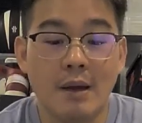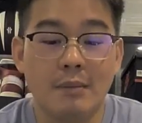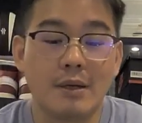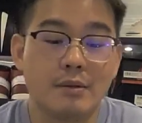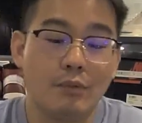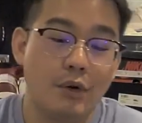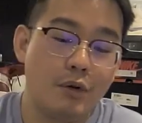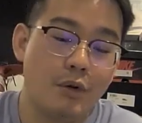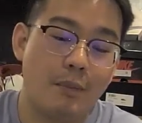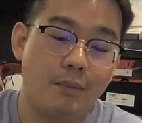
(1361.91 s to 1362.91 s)
Because when you
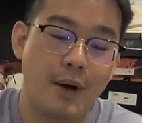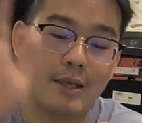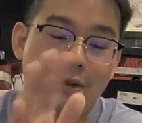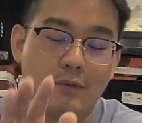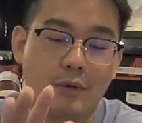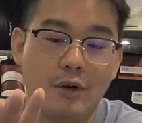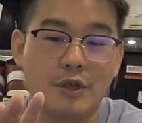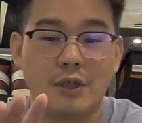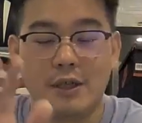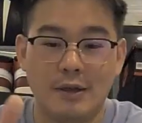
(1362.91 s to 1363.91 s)
compress the
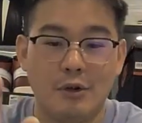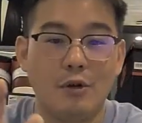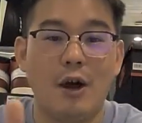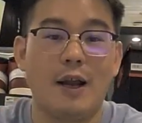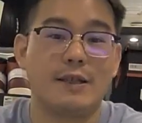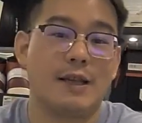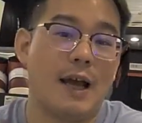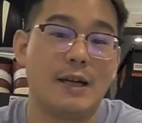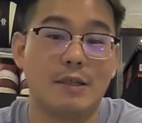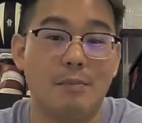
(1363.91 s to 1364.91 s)
cushion, you're not as
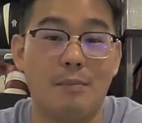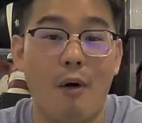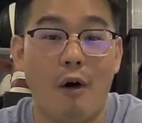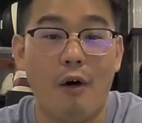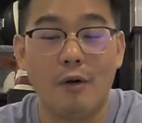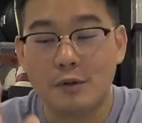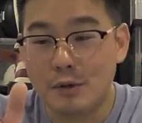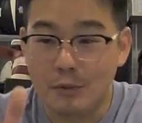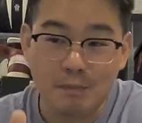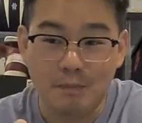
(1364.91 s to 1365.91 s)
light as a ball.
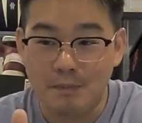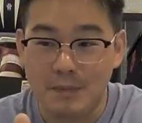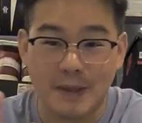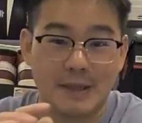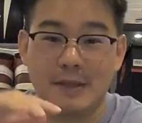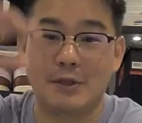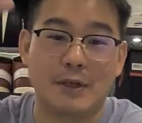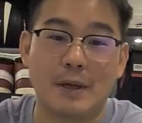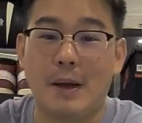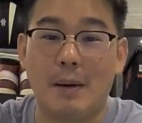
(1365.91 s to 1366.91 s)
So it doesn't
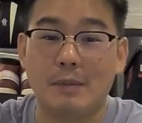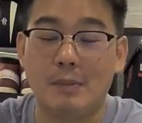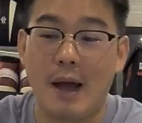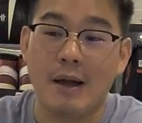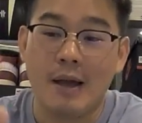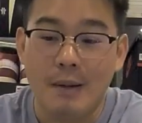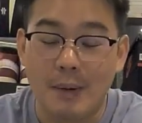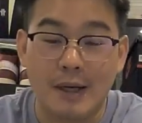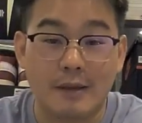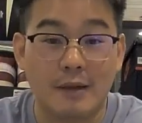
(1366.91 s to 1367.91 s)
just comes back,
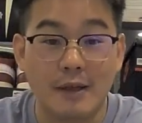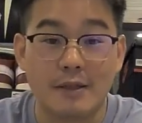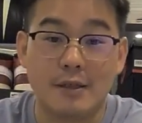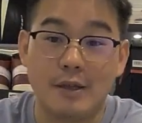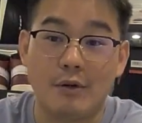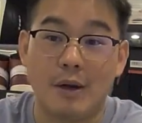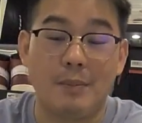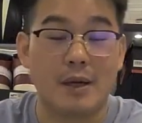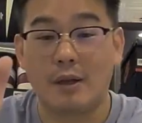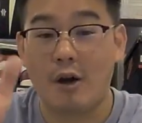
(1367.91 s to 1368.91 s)
but it does still come
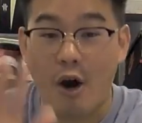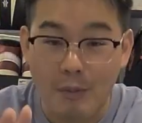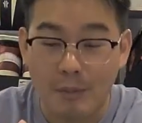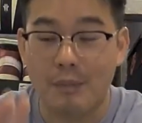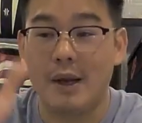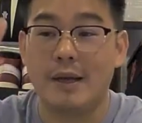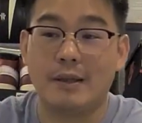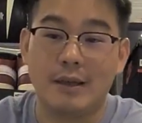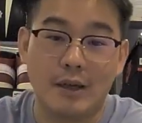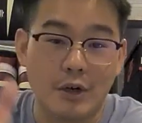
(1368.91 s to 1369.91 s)
back. The carbon plate,
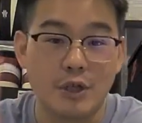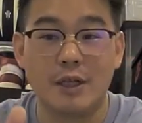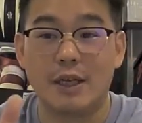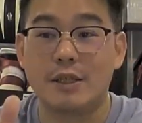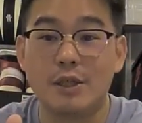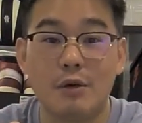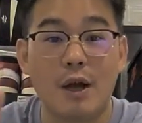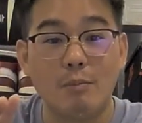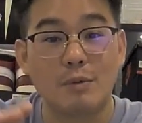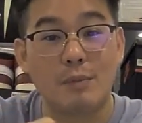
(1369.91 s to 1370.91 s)
the cushioning still
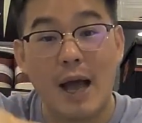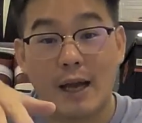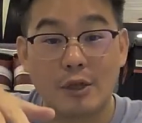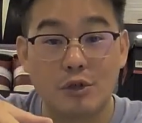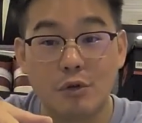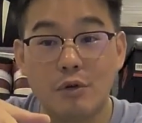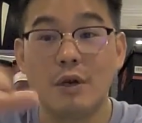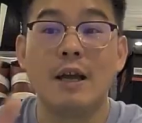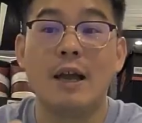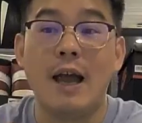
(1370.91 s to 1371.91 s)
comes back at you,
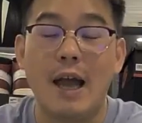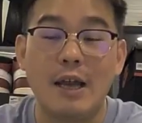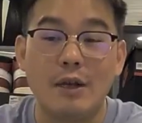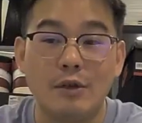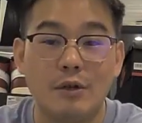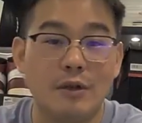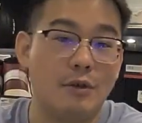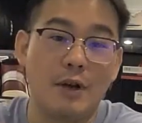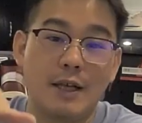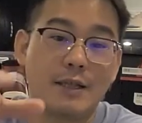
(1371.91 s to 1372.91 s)
and
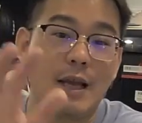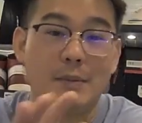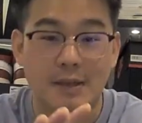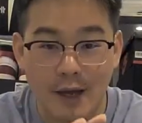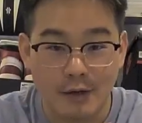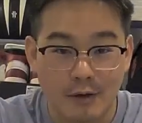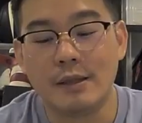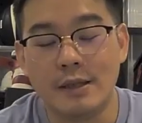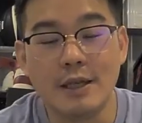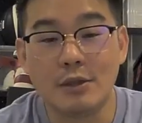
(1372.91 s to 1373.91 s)
your next step is lighter.
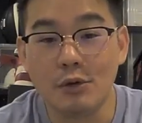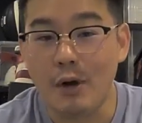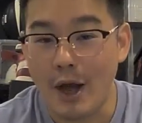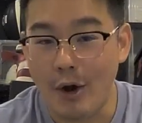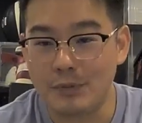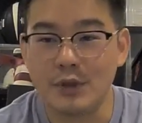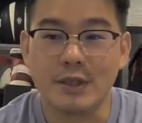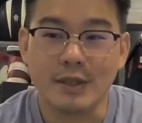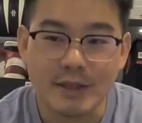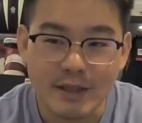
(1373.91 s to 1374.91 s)
These do help,
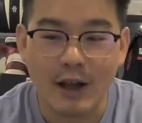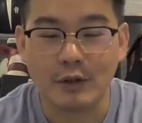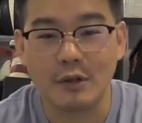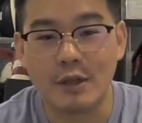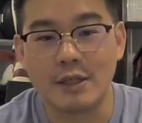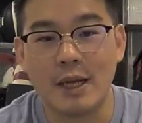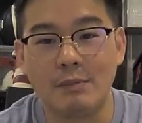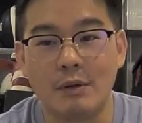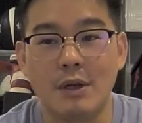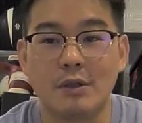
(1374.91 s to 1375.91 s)
just not to the same
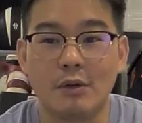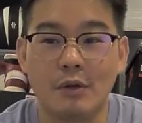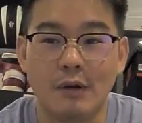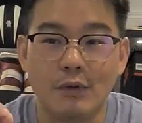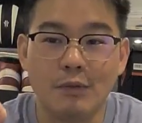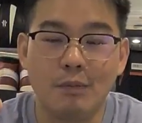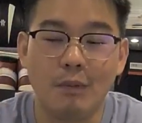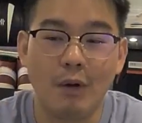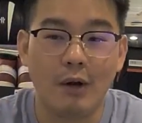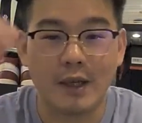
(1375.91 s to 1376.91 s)
degree. So if you
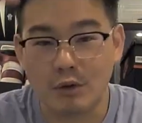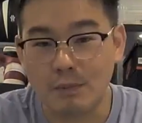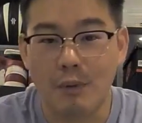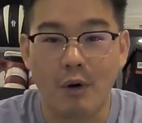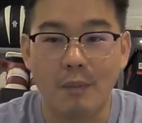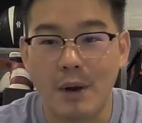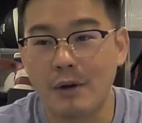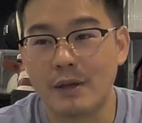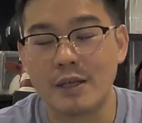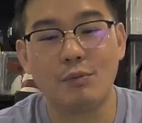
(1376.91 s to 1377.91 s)
look at those ball
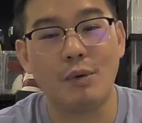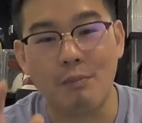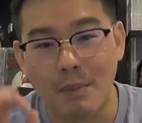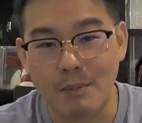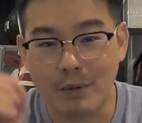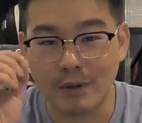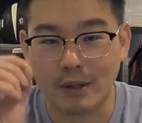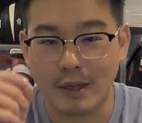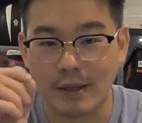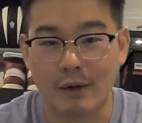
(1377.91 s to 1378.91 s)
bearing tests, remember to
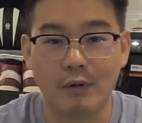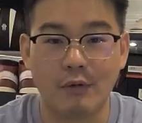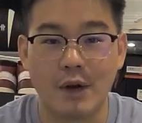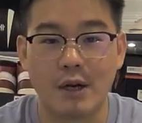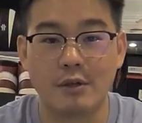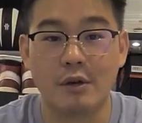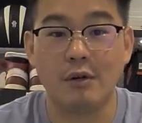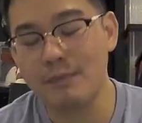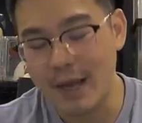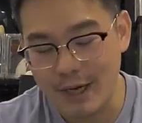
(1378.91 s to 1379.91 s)
take that with a grain of
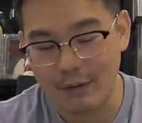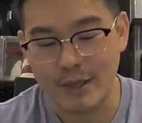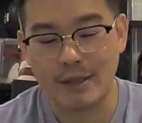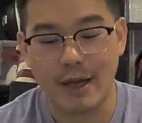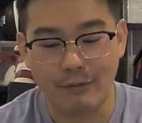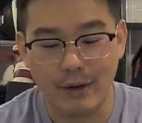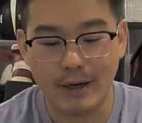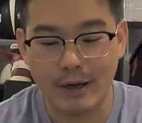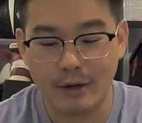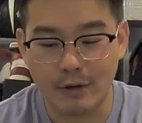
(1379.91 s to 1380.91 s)
salt. Anyways,
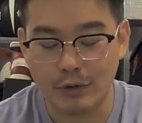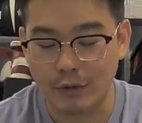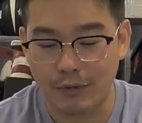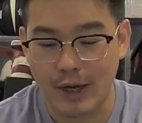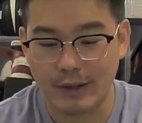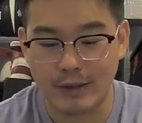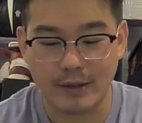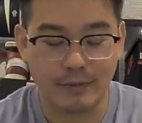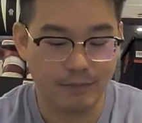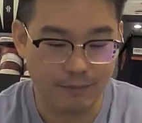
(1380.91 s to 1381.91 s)
athletic uncles will find
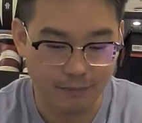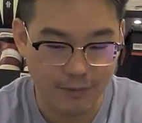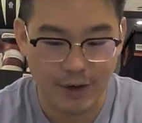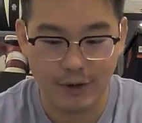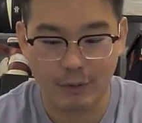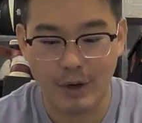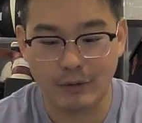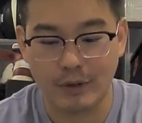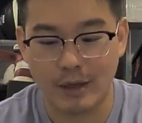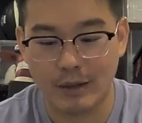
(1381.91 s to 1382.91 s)
this very well
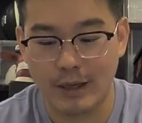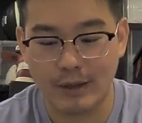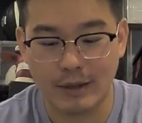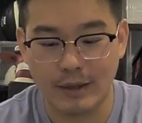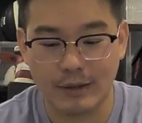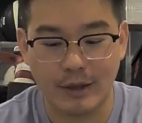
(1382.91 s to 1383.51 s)
done, and they're